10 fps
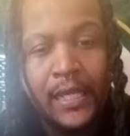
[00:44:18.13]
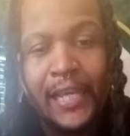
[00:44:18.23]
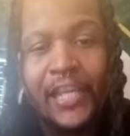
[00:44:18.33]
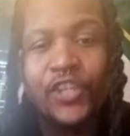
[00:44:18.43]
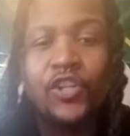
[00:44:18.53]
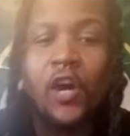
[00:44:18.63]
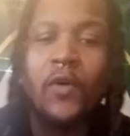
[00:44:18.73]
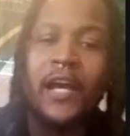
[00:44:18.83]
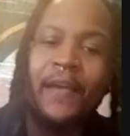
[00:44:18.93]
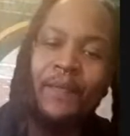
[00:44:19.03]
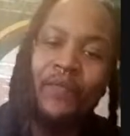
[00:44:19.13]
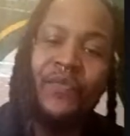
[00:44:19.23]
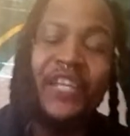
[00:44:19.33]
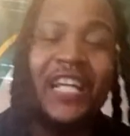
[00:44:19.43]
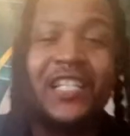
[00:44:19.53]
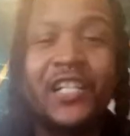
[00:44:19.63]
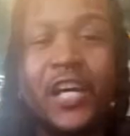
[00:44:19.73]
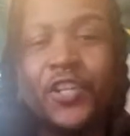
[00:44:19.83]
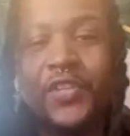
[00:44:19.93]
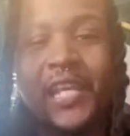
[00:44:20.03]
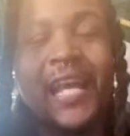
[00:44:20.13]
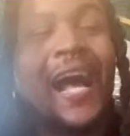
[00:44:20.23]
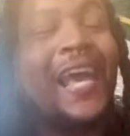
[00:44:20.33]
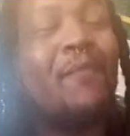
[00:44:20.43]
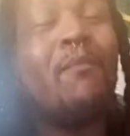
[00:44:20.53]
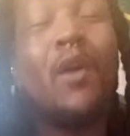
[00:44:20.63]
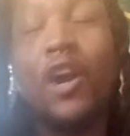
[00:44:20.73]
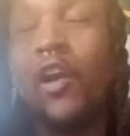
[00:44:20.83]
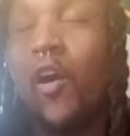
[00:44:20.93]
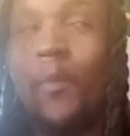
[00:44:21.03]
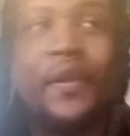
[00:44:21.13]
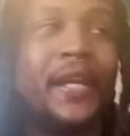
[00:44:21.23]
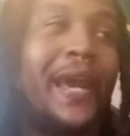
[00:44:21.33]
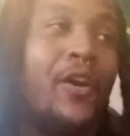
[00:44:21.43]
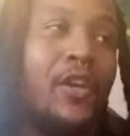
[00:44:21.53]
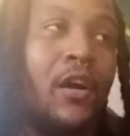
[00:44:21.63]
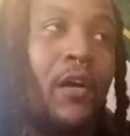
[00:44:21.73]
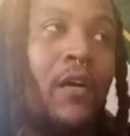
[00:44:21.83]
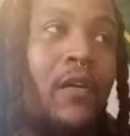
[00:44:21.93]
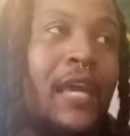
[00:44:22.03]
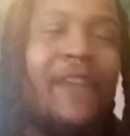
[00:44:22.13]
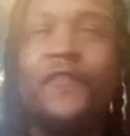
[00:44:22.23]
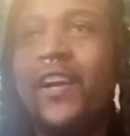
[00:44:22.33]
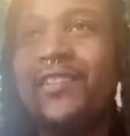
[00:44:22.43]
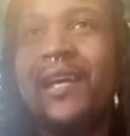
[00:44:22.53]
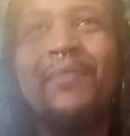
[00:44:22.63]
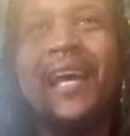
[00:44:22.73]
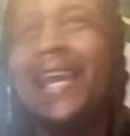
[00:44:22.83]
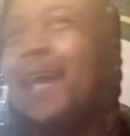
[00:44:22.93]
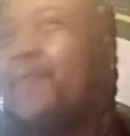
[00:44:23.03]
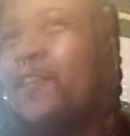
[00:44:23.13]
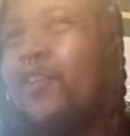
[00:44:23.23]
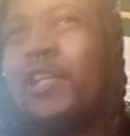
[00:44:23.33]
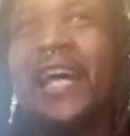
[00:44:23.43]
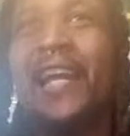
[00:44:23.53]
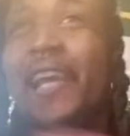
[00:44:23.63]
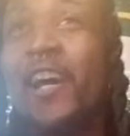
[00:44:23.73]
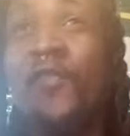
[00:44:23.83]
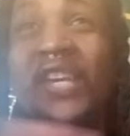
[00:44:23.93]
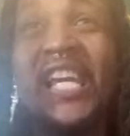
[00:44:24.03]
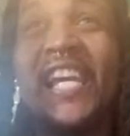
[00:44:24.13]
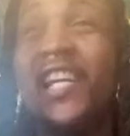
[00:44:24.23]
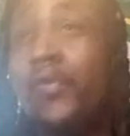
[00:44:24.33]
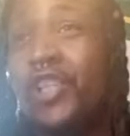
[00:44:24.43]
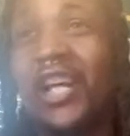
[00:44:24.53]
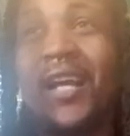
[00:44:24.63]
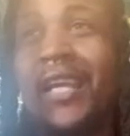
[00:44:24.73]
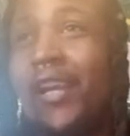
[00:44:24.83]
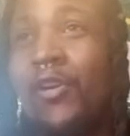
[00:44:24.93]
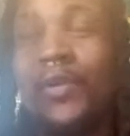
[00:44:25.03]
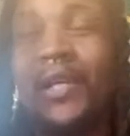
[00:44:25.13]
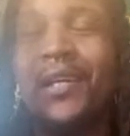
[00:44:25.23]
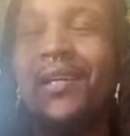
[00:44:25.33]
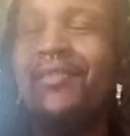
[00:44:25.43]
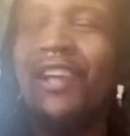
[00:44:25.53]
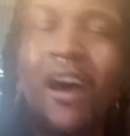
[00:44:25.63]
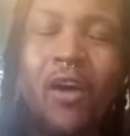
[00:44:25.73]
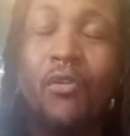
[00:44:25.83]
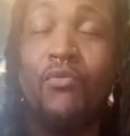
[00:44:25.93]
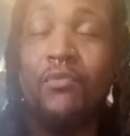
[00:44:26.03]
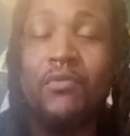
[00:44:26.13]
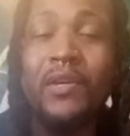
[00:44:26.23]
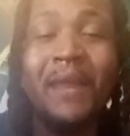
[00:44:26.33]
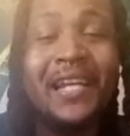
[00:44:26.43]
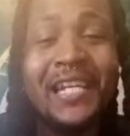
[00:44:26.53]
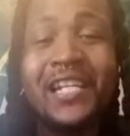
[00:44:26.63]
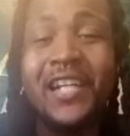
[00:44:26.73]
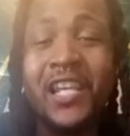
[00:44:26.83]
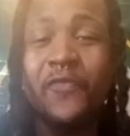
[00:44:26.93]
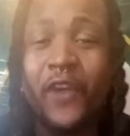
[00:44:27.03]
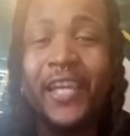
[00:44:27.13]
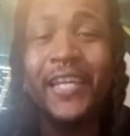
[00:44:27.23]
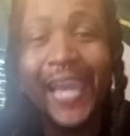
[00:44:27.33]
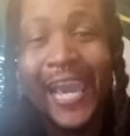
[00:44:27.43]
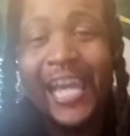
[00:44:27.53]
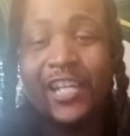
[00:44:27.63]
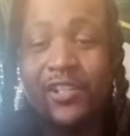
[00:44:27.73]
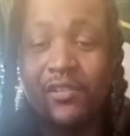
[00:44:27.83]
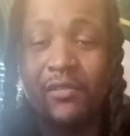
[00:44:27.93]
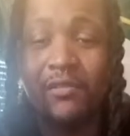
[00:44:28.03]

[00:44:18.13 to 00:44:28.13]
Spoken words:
And you know what? That's another thing. I am more open now, y'all. At first, I'm like, absolutely not. LVN and Rashawn Gary, we good. No, we might need another fucking edge.